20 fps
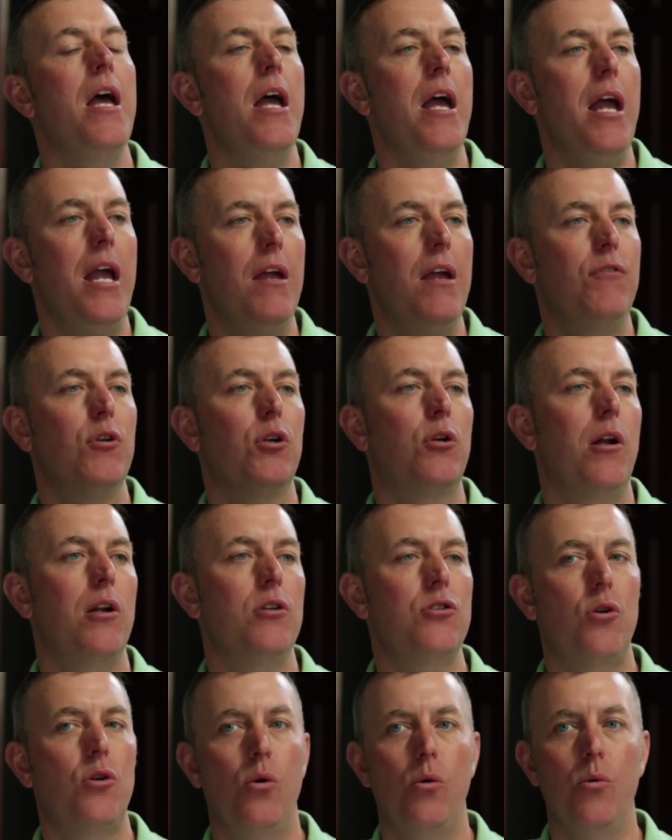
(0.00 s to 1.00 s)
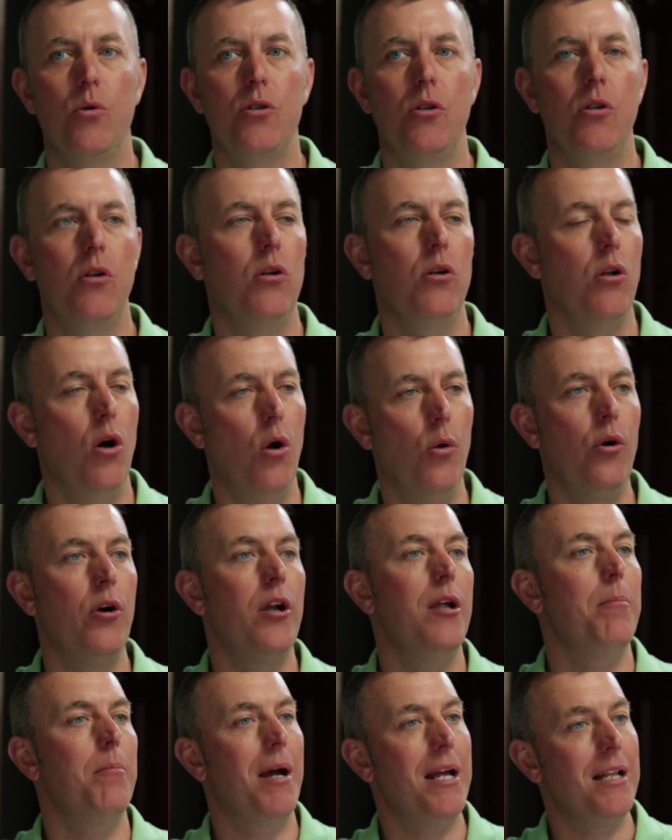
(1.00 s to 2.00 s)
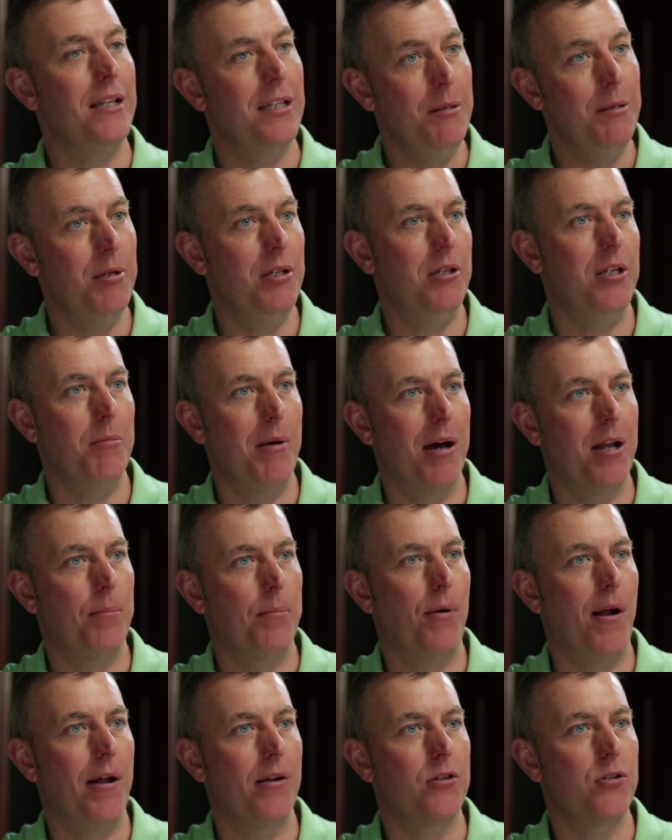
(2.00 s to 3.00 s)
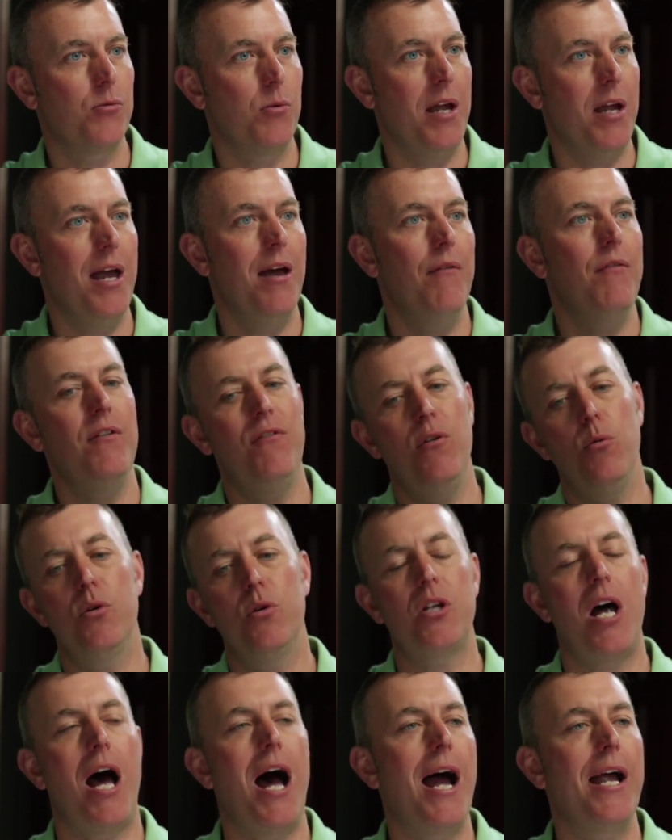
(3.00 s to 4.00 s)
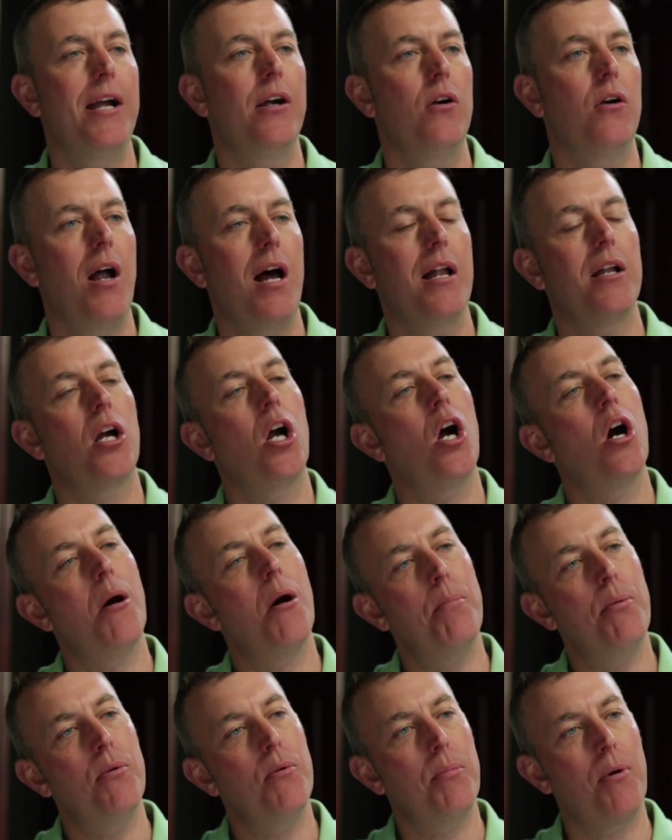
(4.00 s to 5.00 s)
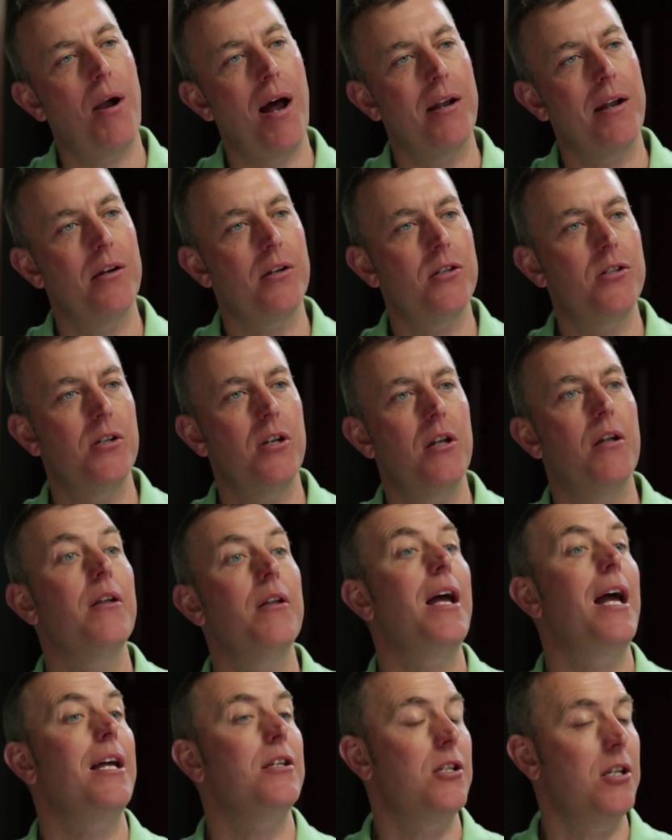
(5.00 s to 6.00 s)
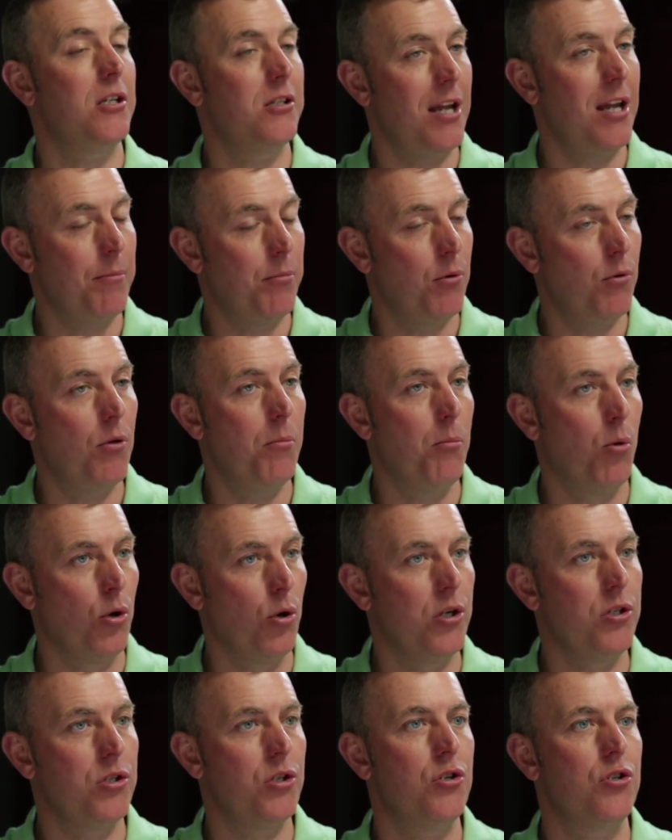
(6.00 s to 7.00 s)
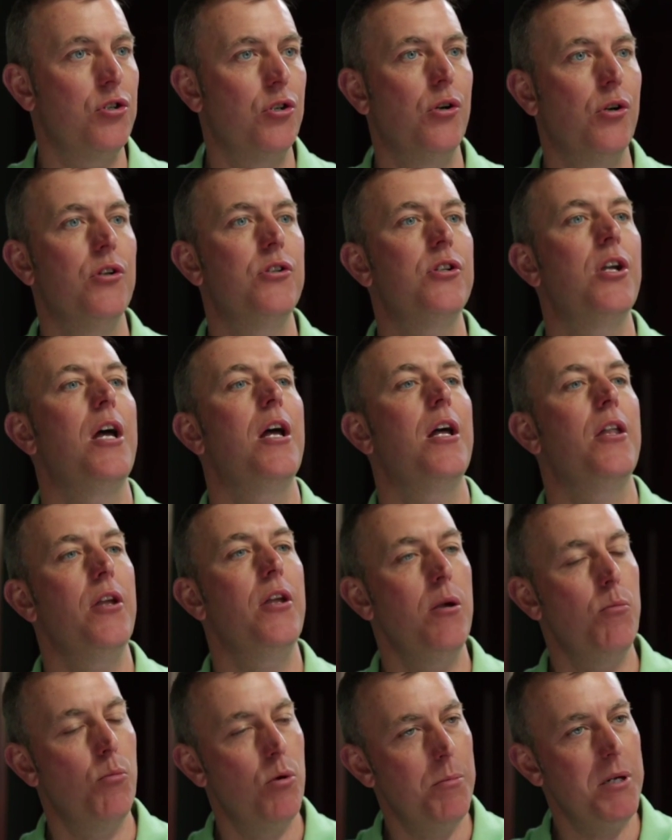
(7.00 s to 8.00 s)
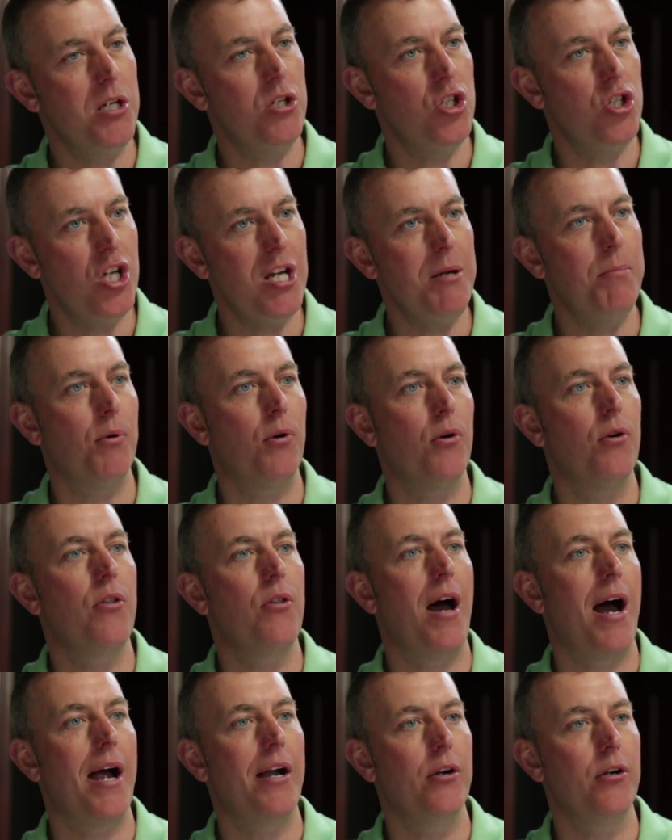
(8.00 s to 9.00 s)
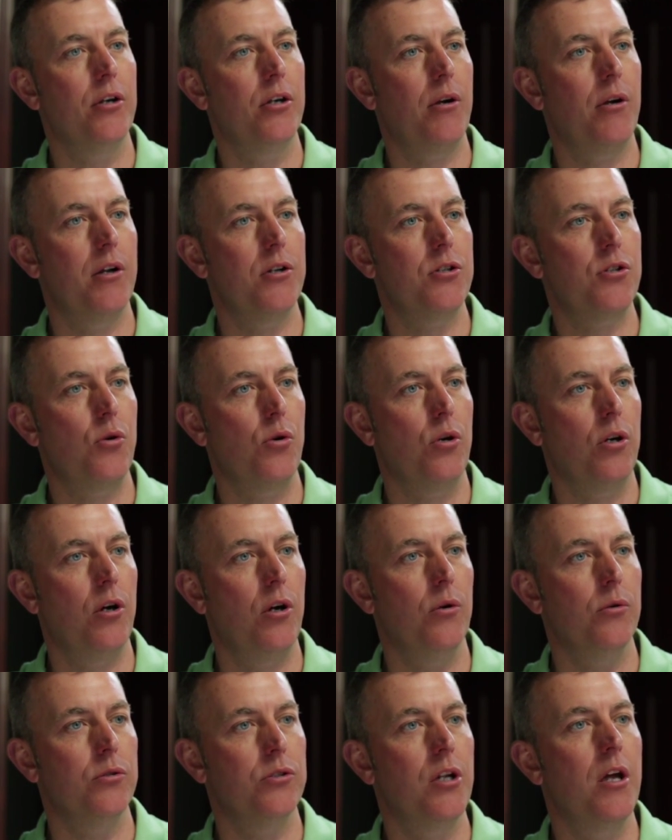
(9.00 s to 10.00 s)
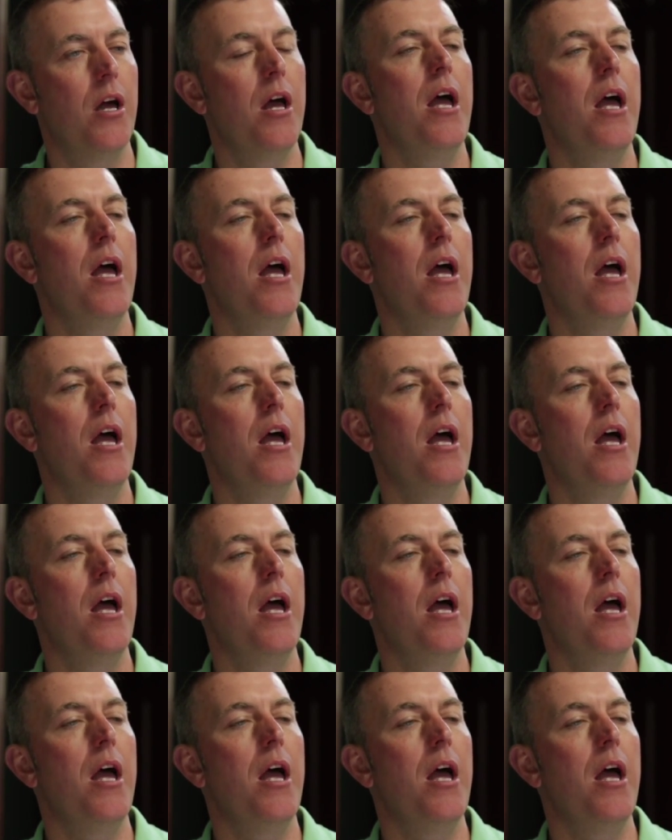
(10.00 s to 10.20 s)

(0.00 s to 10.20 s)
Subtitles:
If your credit score was a little lower, it might limit the amount of products we have. And if it was higher on a couple products, as an example, the mortgage insurance, it would be cheaper the higher your credit score goes.